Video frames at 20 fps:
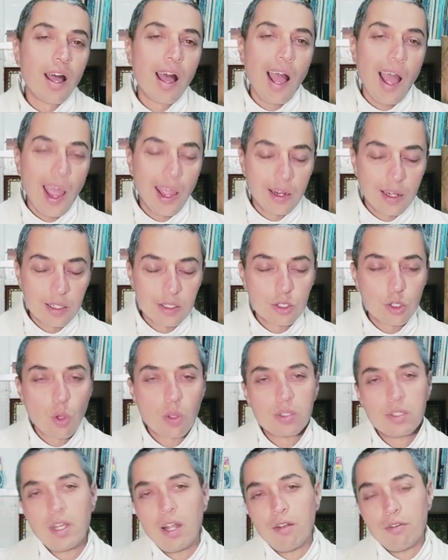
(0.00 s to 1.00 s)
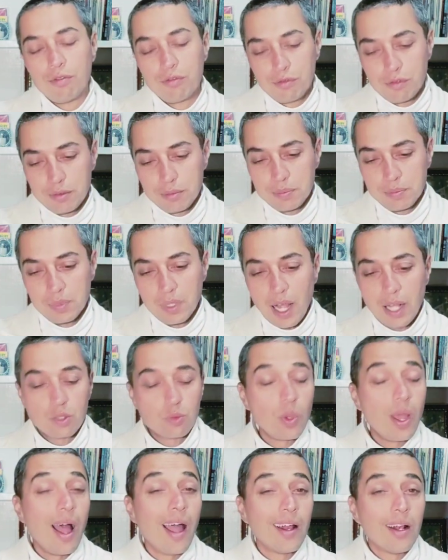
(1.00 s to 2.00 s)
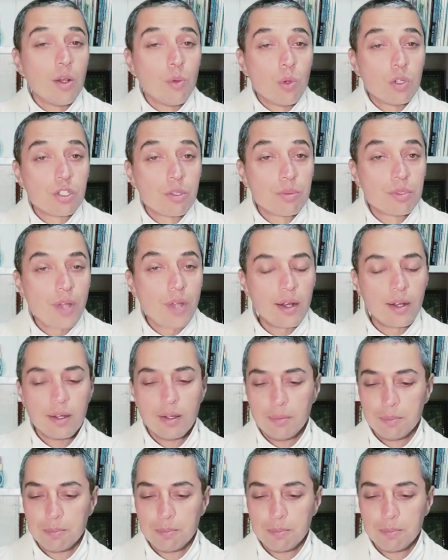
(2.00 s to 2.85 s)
idols yourself. That's where idol worship started.